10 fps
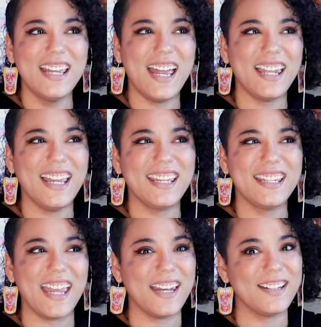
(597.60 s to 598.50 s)
that like
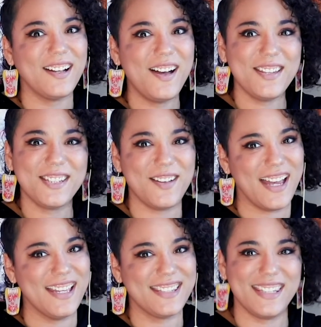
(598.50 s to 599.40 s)
that, Canada that also America
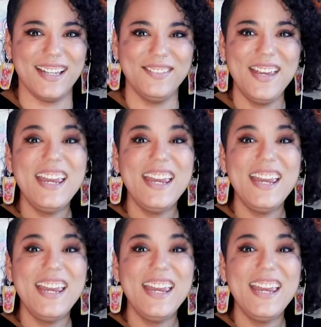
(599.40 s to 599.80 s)
has them.